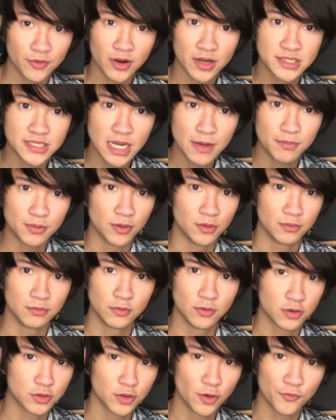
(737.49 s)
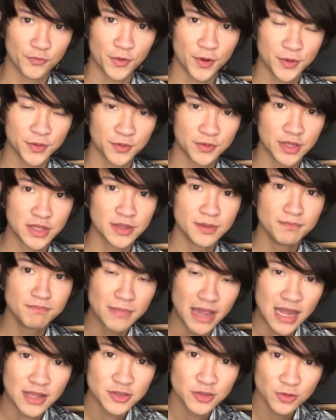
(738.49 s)
For example, look no further than the
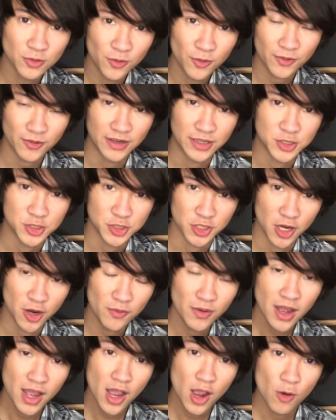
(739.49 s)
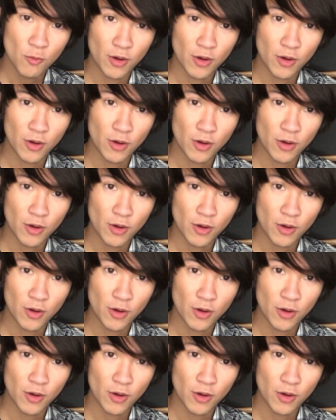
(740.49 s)
Mandalorian show,